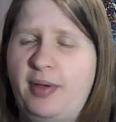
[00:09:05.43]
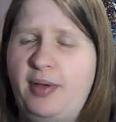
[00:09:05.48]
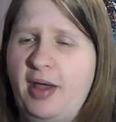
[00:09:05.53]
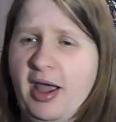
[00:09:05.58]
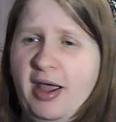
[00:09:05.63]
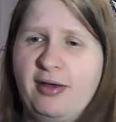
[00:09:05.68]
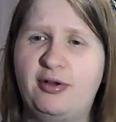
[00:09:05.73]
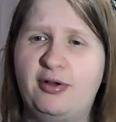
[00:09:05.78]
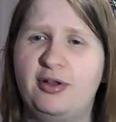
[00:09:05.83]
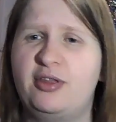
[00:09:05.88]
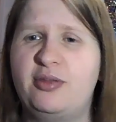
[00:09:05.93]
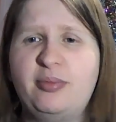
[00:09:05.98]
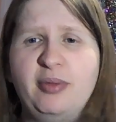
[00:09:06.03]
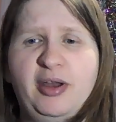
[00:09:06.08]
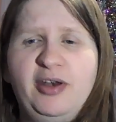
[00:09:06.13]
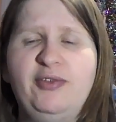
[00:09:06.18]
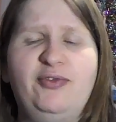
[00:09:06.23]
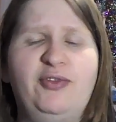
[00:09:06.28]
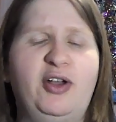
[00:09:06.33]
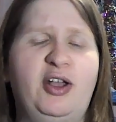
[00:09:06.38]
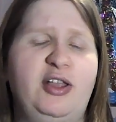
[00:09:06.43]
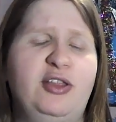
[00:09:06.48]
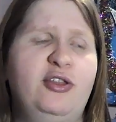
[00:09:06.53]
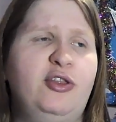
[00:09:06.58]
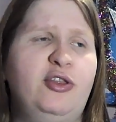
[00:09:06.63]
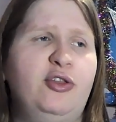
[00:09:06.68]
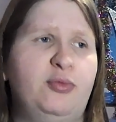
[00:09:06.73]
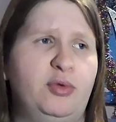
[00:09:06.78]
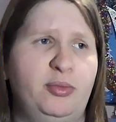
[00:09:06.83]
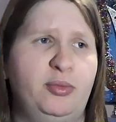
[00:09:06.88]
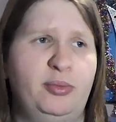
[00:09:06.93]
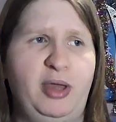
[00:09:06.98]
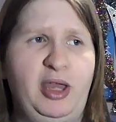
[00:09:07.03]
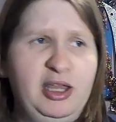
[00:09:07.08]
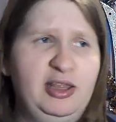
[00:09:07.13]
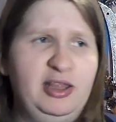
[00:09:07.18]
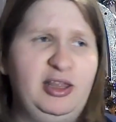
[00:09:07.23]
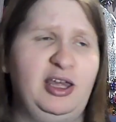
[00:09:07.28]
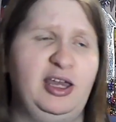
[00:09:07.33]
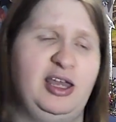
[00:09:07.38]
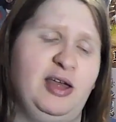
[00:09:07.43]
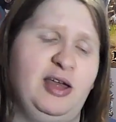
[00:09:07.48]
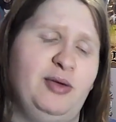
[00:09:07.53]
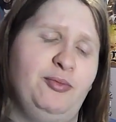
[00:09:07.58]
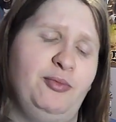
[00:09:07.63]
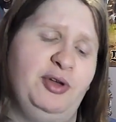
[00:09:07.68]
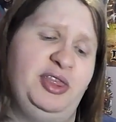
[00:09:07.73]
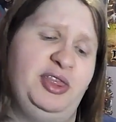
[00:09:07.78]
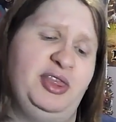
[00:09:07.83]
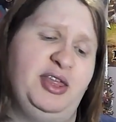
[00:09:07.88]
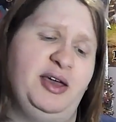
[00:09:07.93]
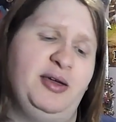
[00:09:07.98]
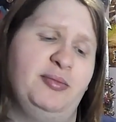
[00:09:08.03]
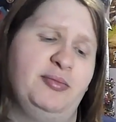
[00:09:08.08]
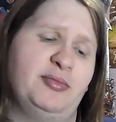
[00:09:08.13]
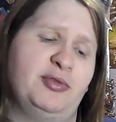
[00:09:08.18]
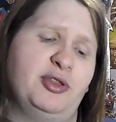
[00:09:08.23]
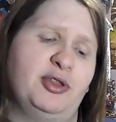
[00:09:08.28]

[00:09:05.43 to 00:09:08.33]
Pirates might find Surume and take him with them.